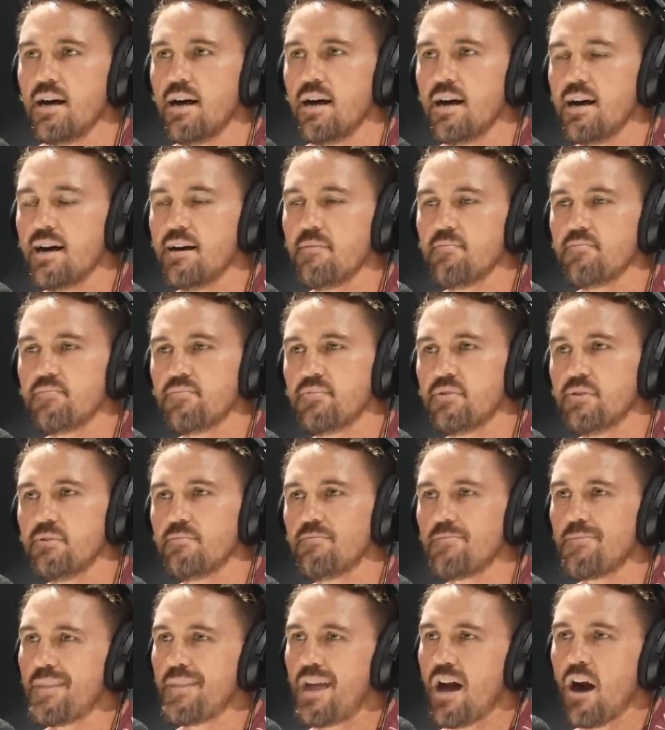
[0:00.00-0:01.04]
Um,
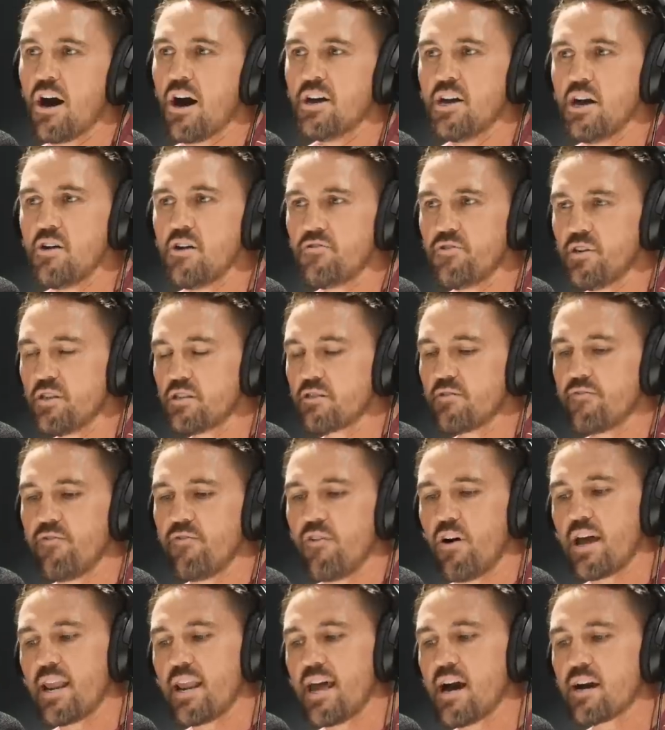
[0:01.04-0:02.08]
I don't think the
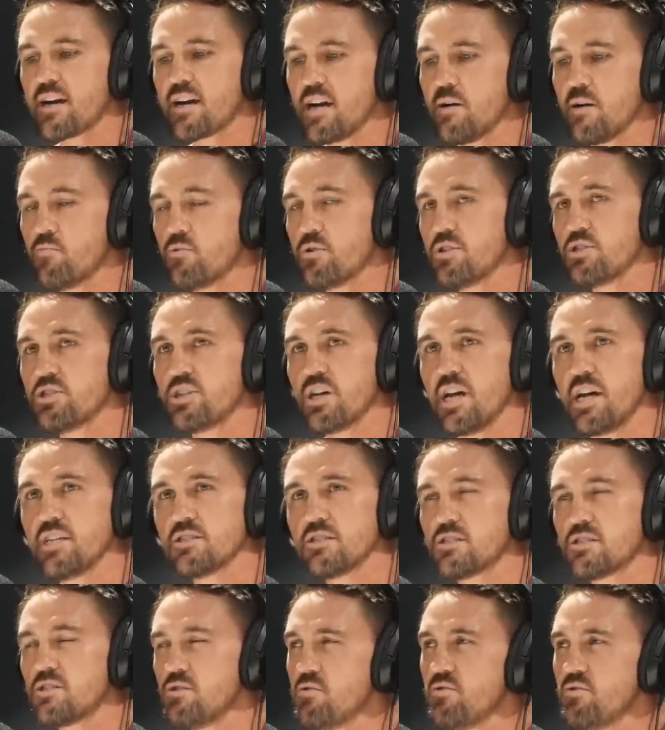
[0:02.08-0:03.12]
fight outcome would have changed.
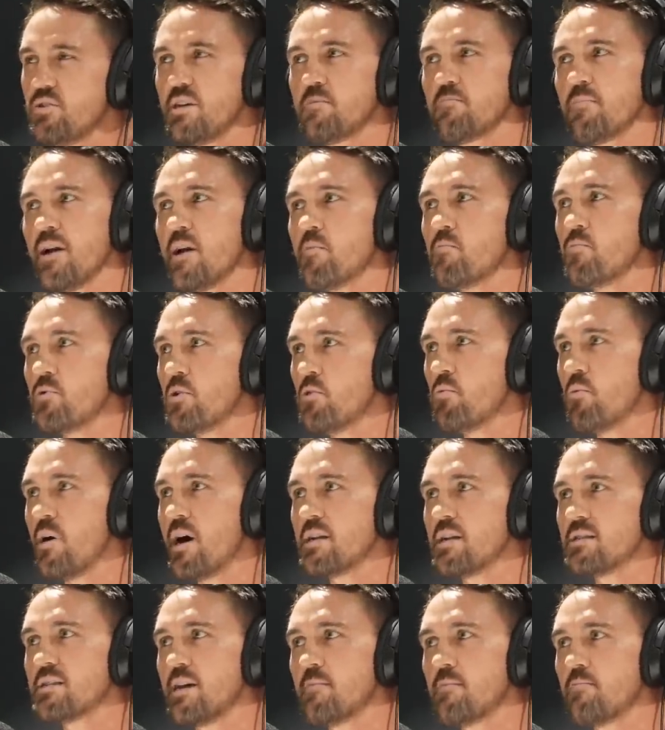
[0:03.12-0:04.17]
I still think Ben would have
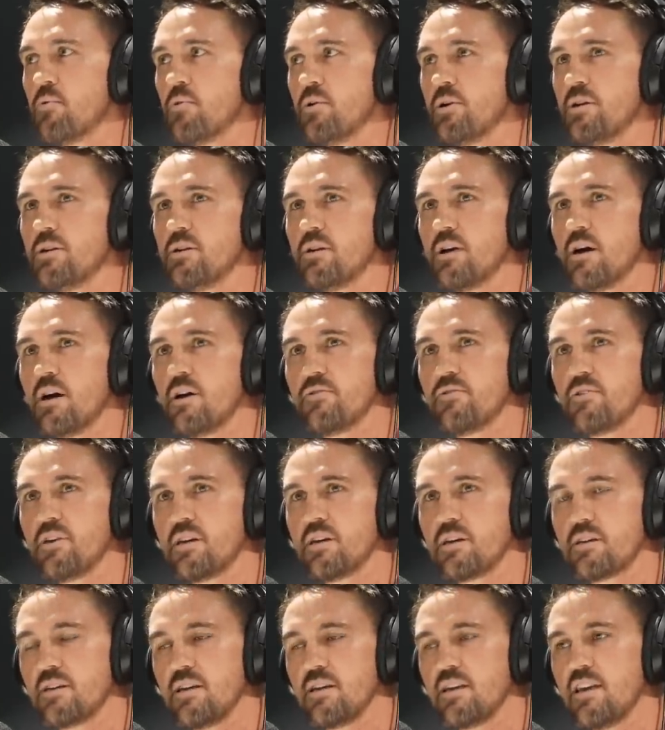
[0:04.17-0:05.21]
won at that point. I
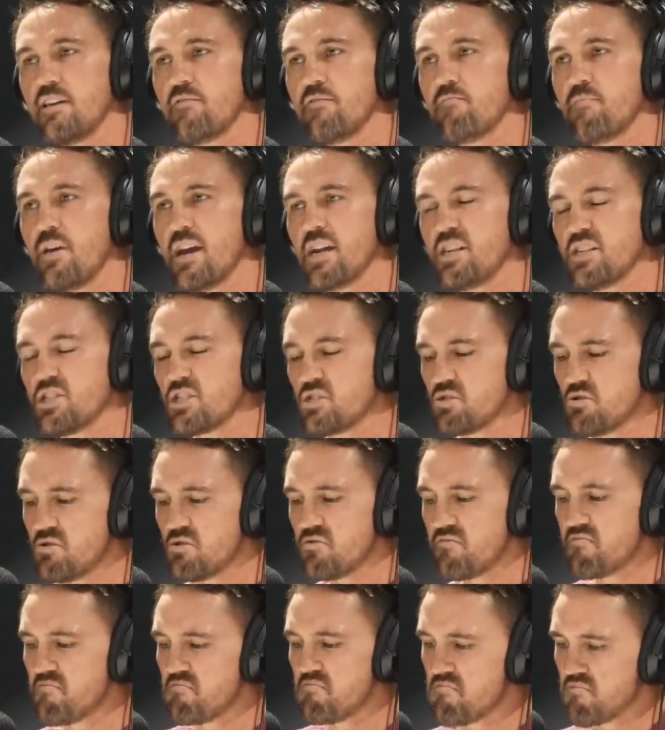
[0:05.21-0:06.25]
think if Ben just sort
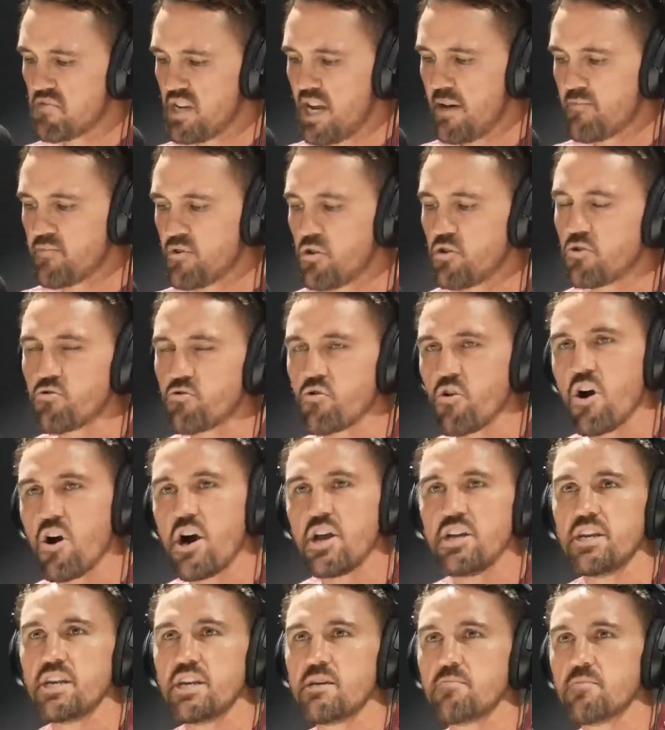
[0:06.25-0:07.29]
of kept on
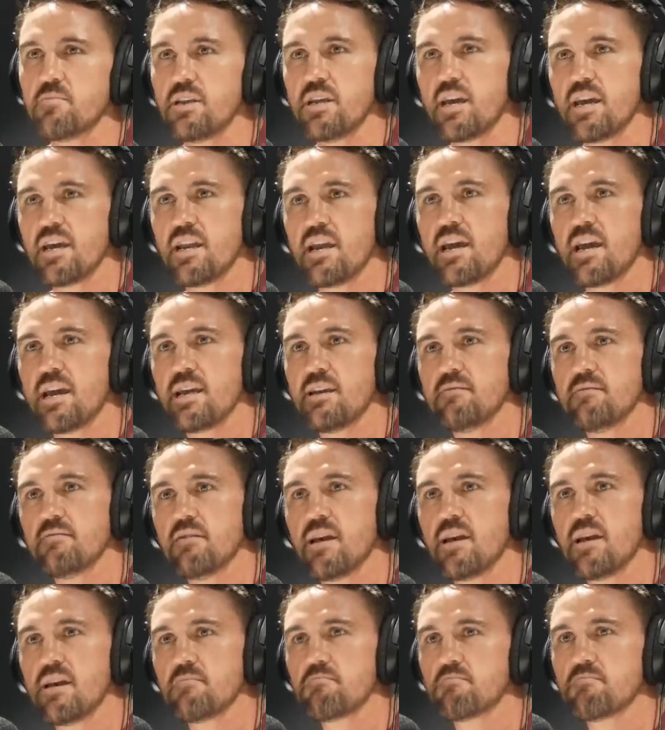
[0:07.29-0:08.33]
grinding him and, and, and,
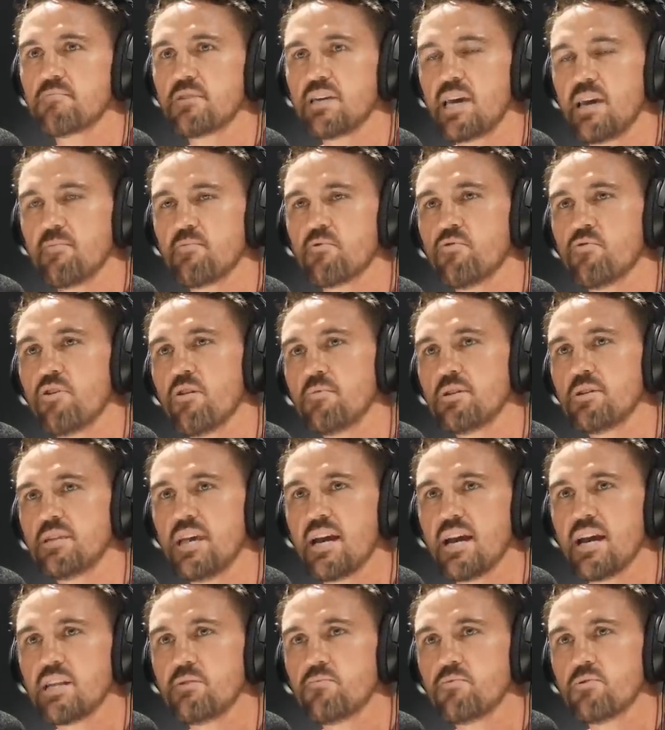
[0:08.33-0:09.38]
and keeping Robbie
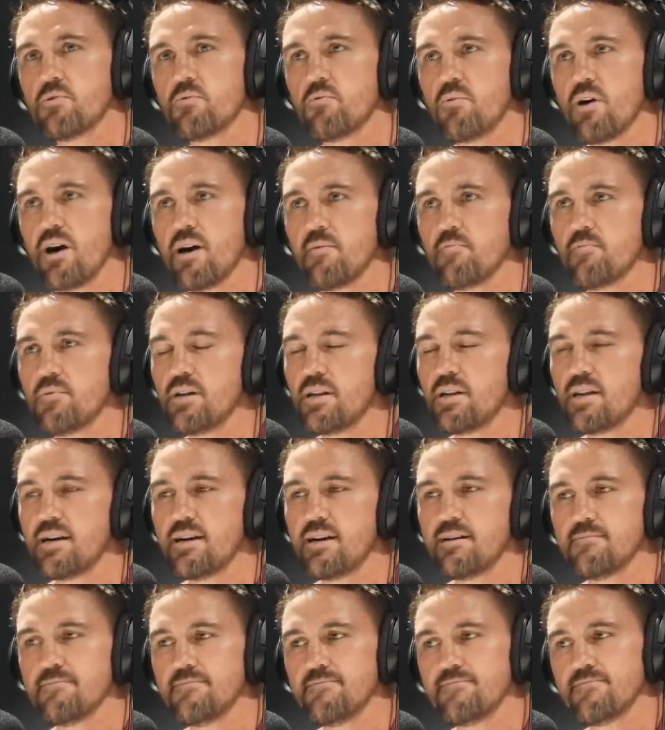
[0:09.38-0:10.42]
down, he would have won. But
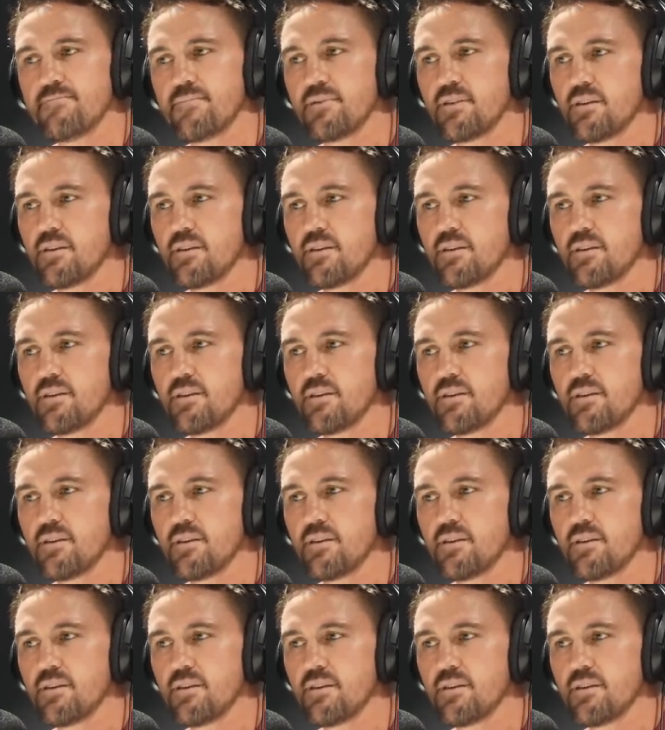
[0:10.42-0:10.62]
um,